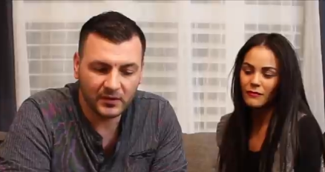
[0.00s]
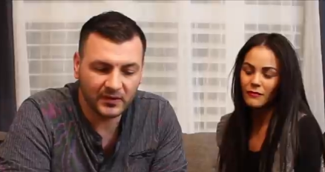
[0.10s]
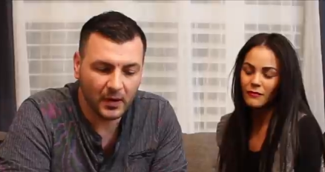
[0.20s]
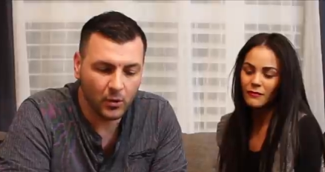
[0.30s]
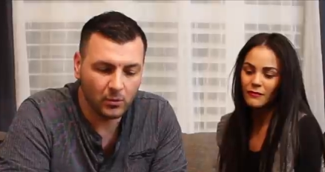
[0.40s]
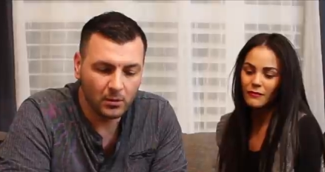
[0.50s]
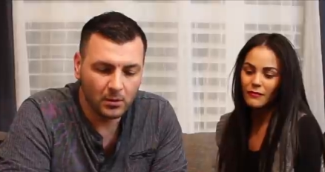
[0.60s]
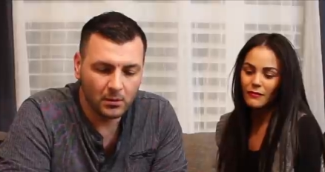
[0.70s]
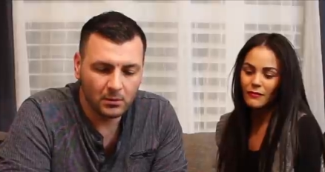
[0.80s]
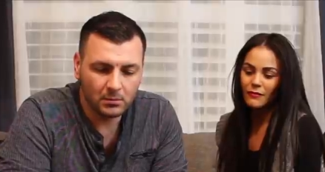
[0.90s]
Speaker 1: So
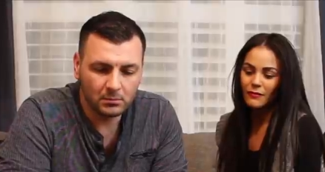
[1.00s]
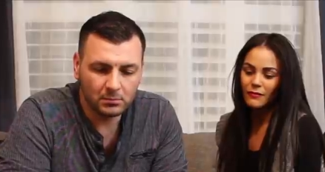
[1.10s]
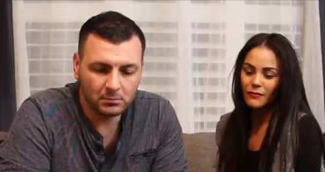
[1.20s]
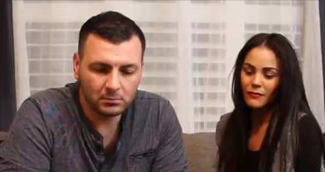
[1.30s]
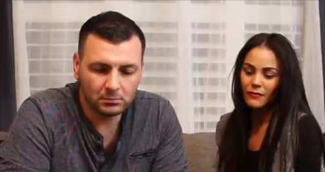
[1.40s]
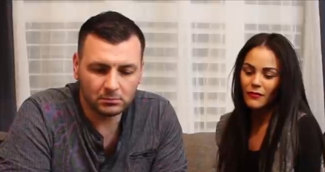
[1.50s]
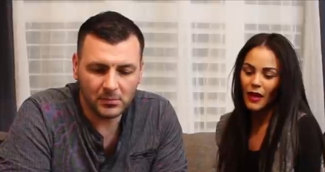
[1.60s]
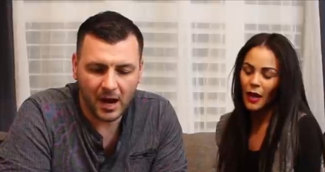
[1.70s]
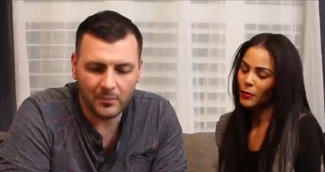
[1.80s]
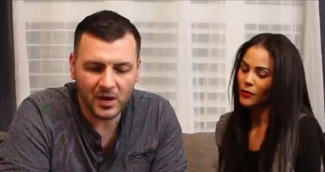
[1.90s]

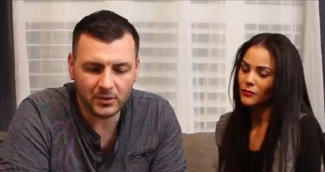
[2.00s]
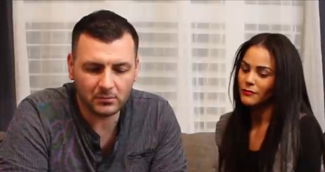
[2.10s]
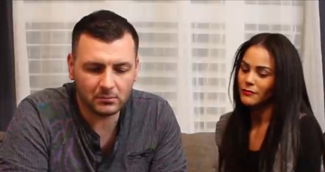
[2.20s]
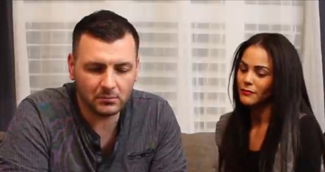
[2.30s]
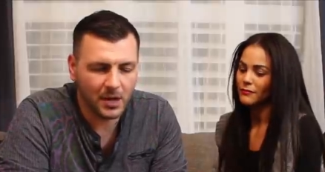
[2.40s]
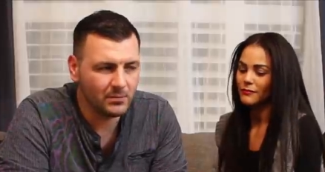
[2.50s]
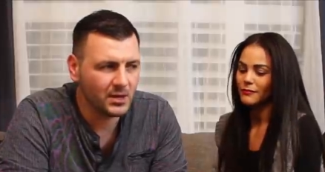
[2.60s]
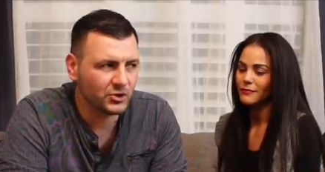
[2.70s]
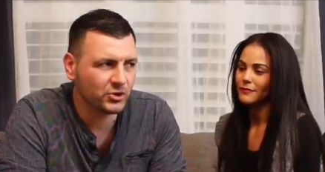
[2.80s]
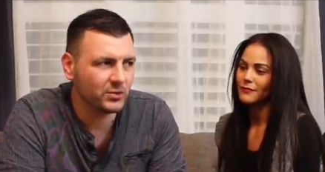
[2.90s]
I'm not I'm
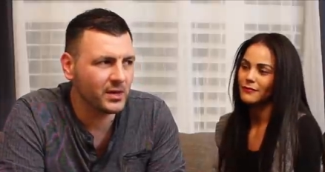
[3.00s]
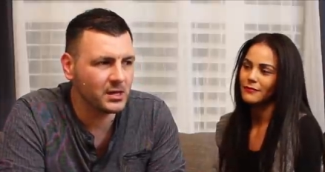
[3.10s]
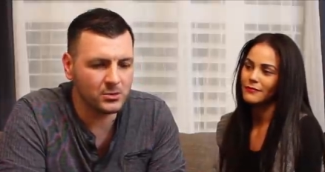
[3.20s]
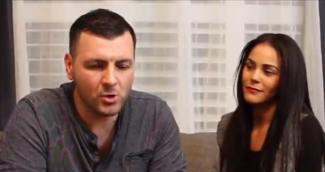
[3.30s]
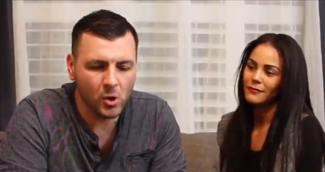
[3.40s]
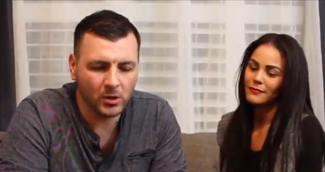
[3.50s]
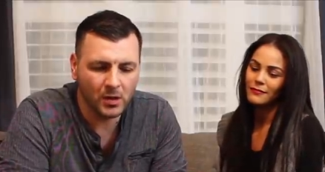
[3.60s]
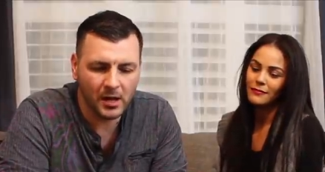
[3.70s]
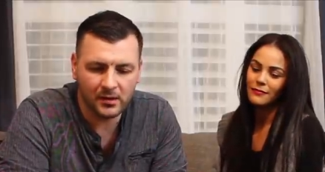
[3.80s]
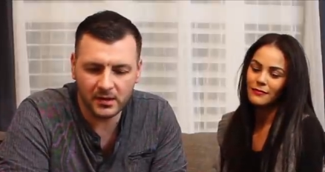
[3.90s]
not sure that you know a
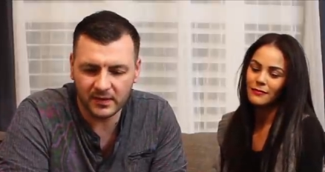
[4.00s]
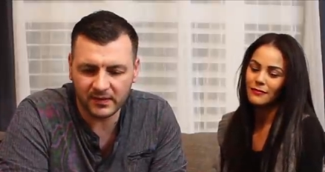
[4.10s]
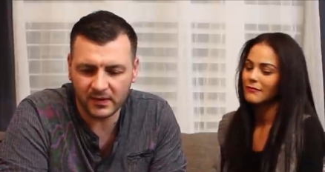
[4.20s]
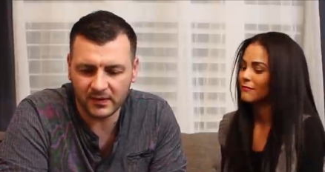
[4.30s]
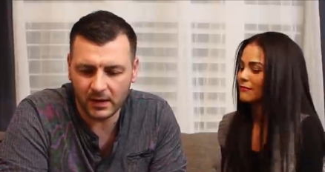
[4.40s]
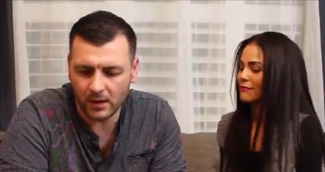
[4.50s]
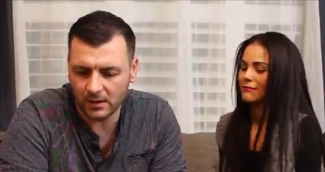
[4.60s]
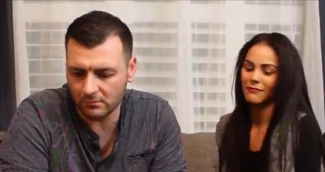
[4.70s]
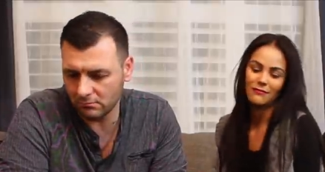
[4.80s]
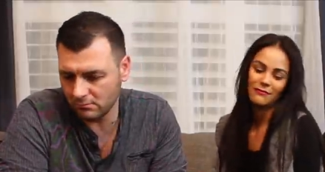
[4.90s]
lot of these because I,
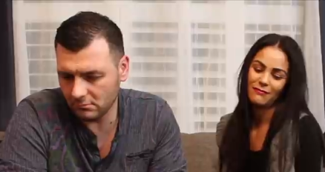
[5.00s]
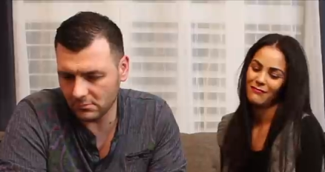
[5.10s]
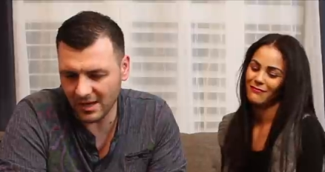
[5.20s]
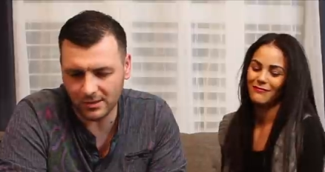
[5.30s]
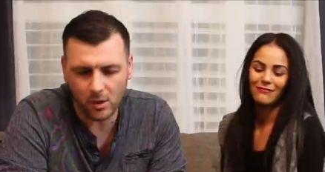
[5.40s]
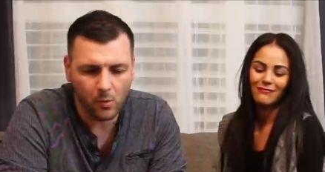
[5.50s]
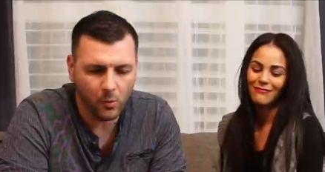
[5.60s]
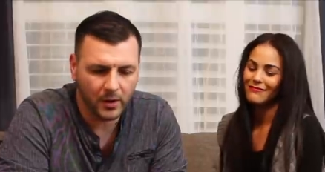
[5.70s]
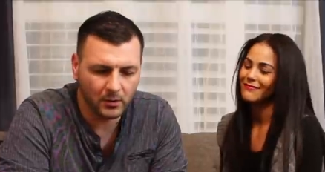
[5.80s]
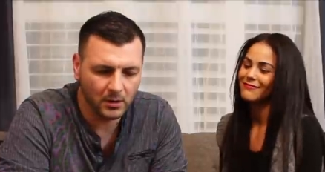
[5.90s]
I, I
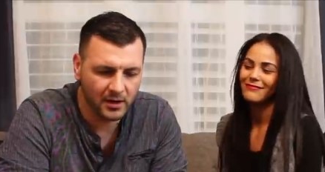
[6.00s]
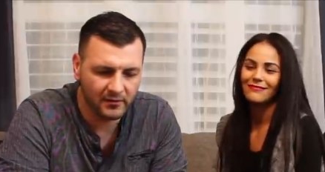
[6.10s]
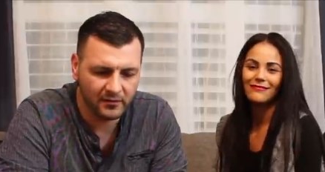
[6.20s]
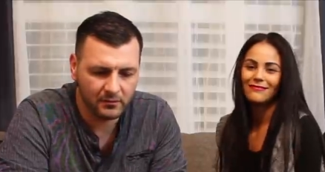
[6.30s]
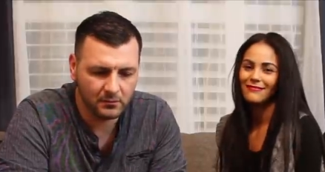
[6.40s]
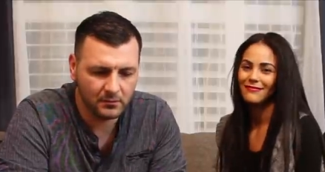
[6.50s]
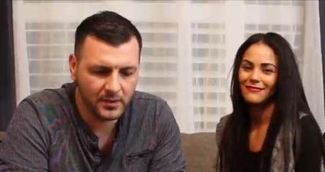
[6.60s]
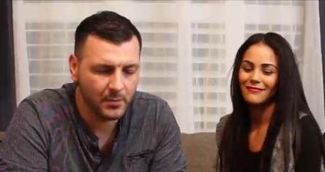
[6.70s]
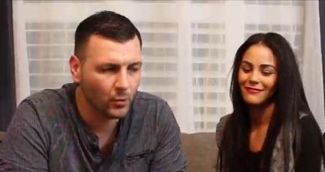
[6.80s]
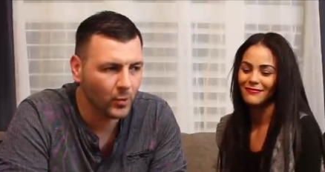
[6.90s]
don't wear a lot of
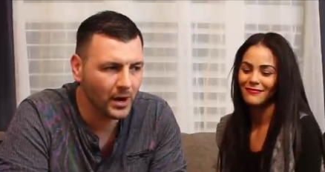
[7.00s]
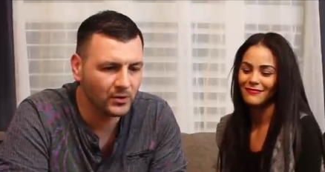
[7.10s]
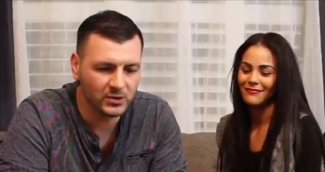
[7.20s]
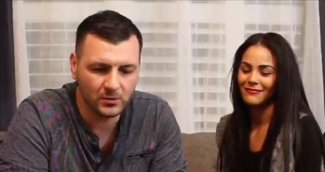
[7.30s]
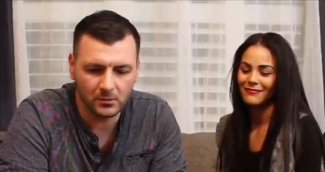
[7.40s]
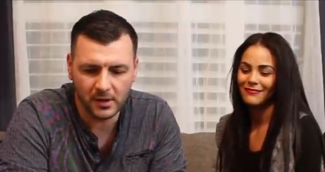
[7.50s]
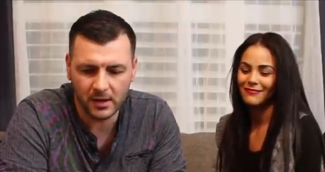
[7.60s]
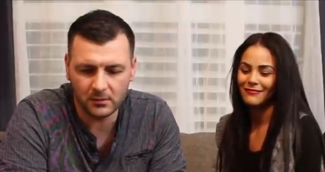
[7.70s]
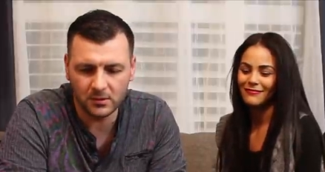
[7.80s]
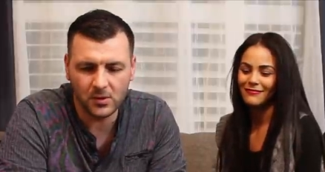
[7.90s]
them around you
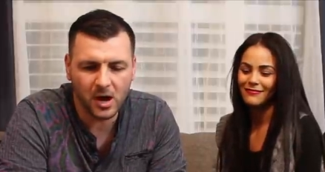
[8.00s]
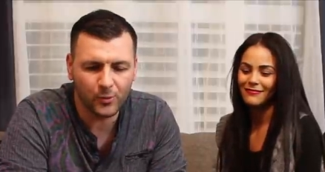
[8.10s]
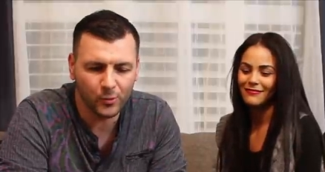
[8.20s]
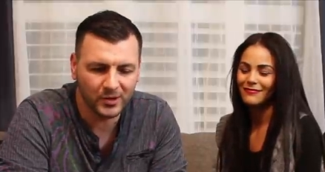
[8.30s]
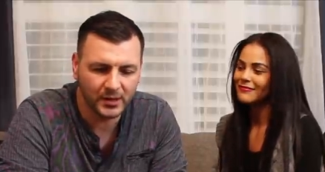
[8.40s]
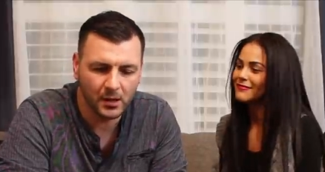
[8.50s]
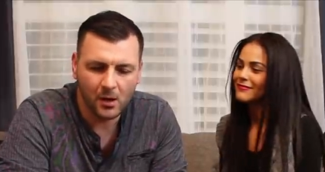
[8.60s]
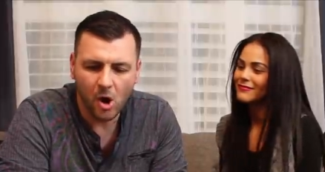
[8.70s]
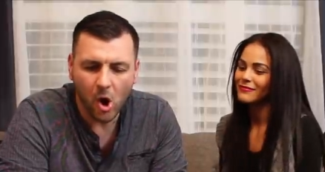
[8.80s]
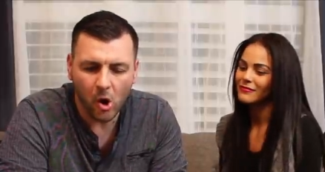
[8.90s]
and you're not really
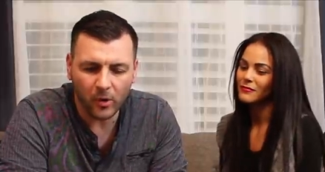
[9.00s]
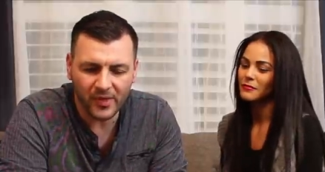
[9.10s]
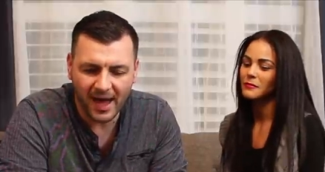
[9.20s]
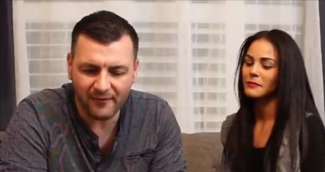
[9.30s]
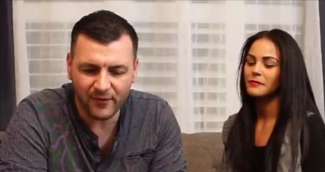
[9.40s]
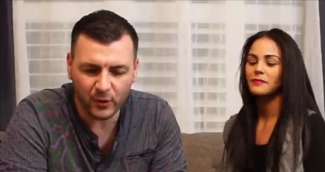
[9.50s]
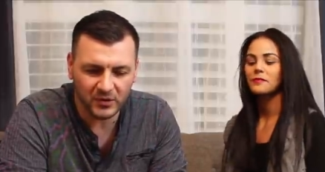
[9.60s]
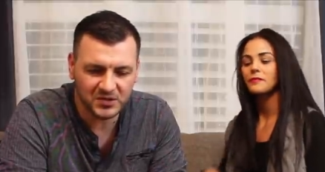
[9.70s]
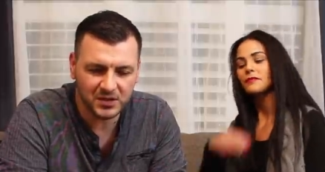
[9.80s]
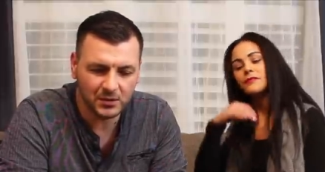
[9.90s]
all that
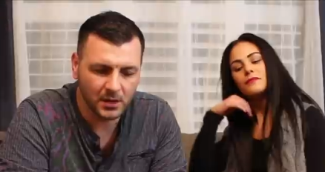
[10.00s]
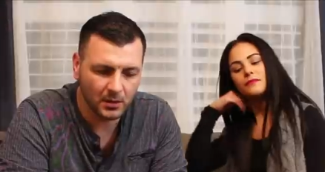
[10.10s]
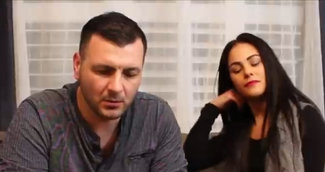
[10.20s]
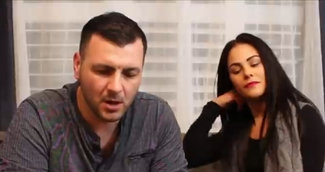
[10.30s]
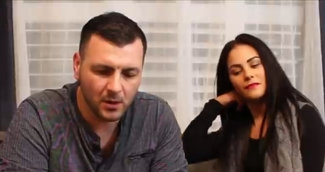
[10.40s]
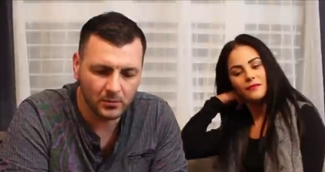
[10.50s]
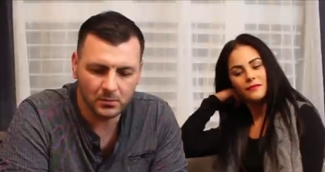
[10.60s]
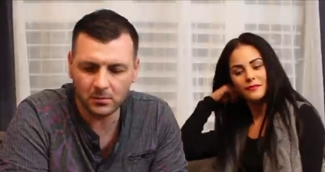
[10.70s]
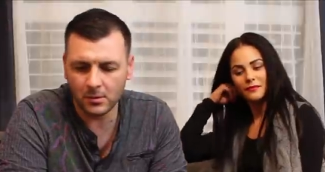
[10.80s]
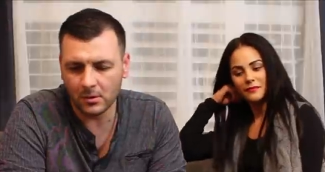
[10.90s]
versed in
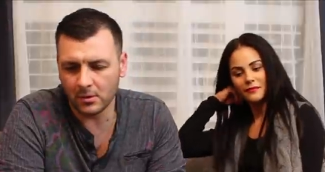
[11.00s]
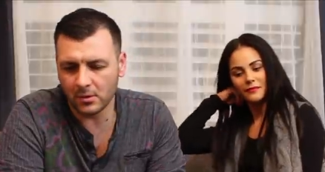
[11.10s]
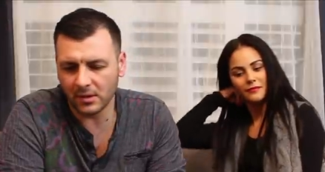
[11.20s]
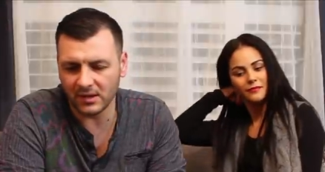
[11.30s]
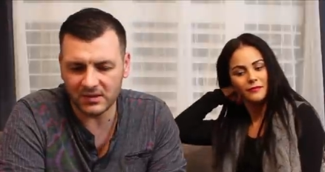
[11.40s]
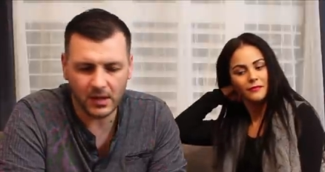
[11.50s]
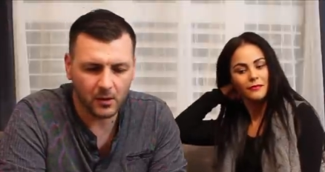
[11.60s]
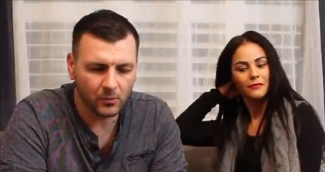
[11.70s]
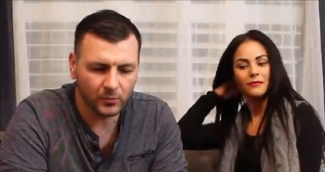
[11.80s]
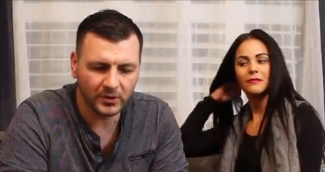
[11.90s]
Guerlain because I
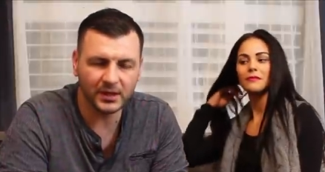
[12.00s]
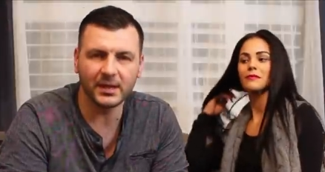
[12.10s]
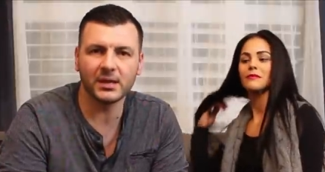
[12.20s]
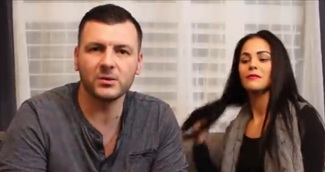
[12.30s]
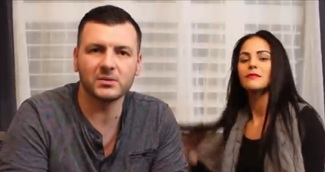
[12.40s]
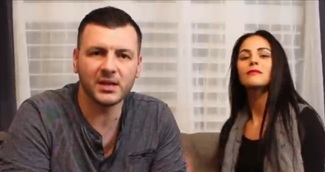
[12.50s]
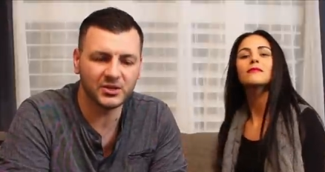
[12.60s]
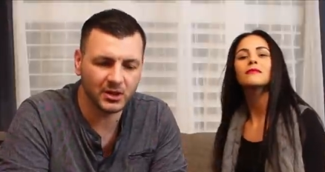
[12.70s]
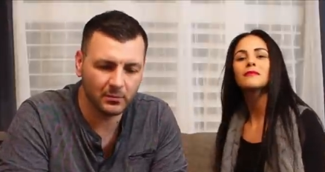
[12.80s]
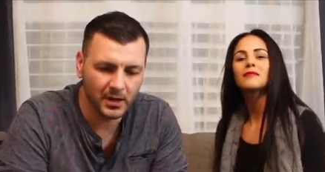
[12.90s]
don't really like you
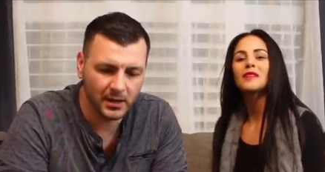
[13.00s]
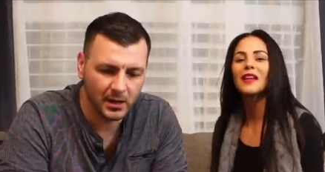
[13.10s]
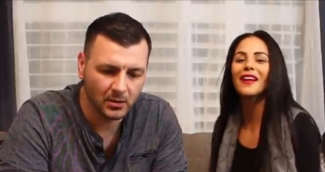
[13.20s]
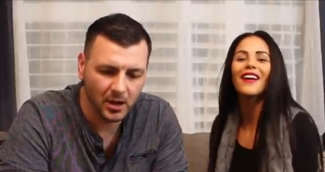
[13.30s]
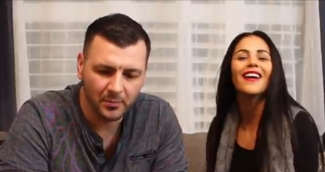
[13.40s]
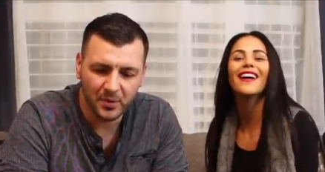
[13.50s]
touching my Guerlain